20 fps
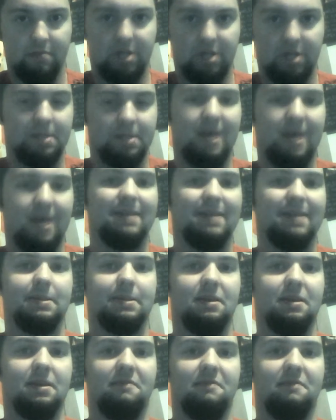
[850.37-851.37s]
Because that
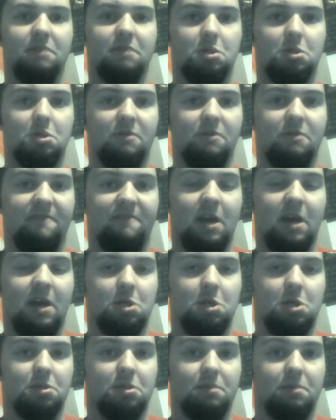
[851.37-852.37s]
is the definition of
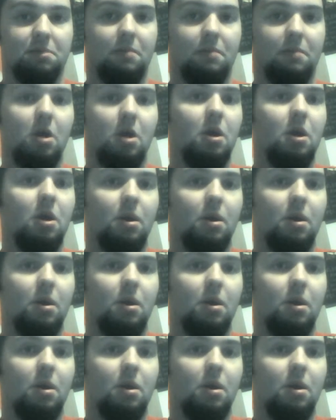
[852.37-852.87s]
fascism,